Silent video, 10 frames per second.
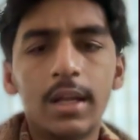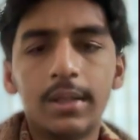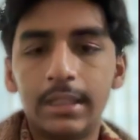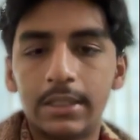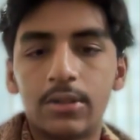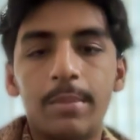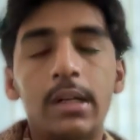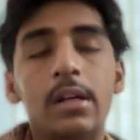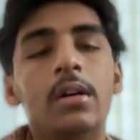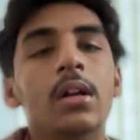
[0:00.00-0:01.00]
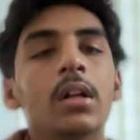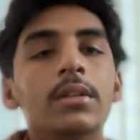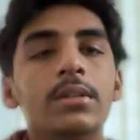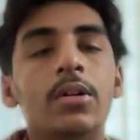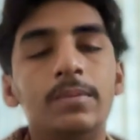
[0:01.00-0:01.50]
This is not better.
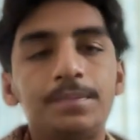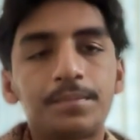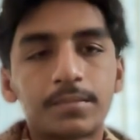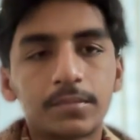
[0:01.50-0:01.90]
So